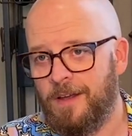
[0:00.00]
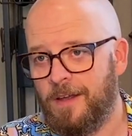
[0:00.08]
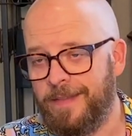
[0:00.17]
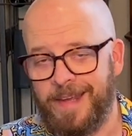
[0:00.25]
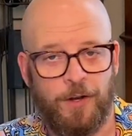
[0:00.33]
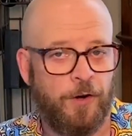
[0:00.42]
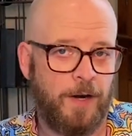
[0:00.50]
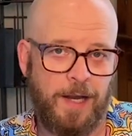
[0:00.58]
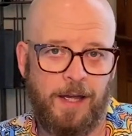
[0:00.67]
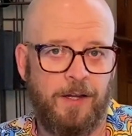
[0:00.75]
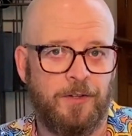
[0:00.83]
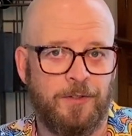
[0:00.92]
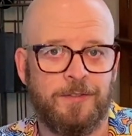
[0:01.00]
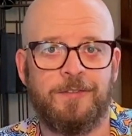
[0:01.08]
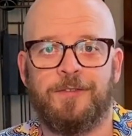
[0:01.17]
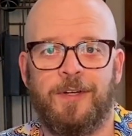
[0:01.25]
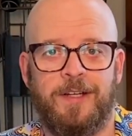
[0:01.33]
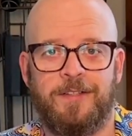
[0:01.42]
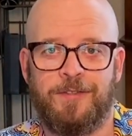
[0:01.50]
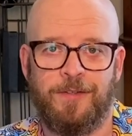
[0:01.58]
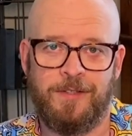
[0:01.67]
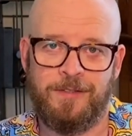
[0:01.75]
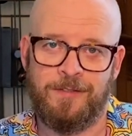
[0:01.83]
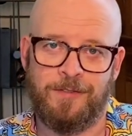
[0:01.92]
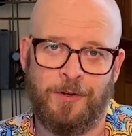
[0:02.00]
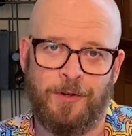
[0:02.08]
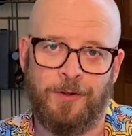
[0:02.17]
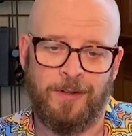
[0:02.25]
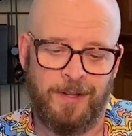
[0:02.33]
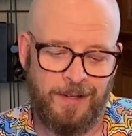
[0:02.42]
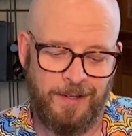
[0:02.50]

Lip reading: that are ales, right? So this is all